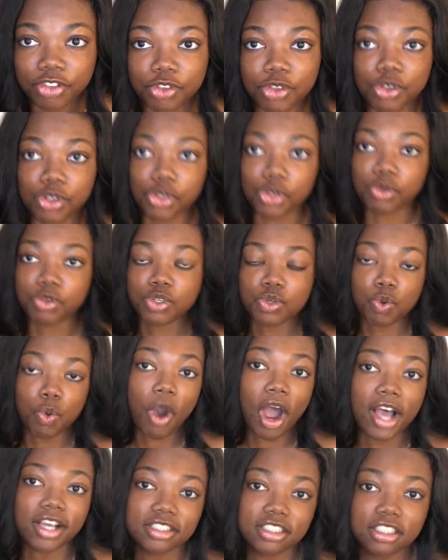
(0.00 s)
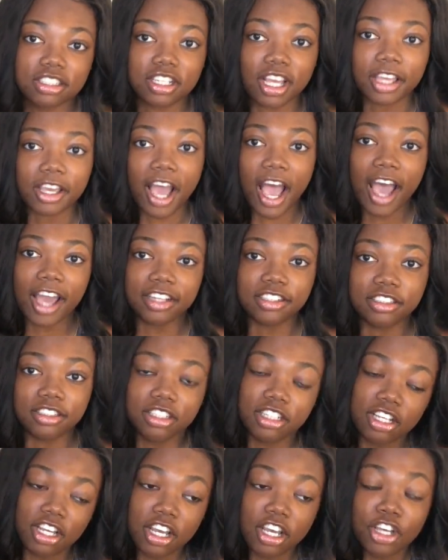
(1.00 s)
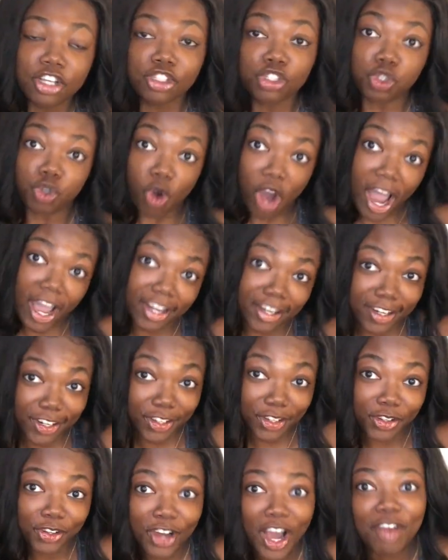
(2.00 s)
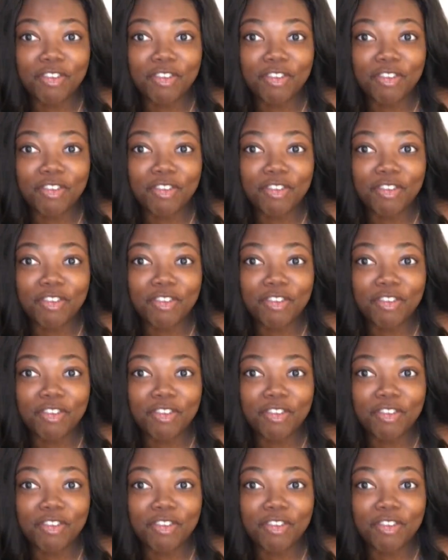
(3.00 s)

if you do squats like I try to do.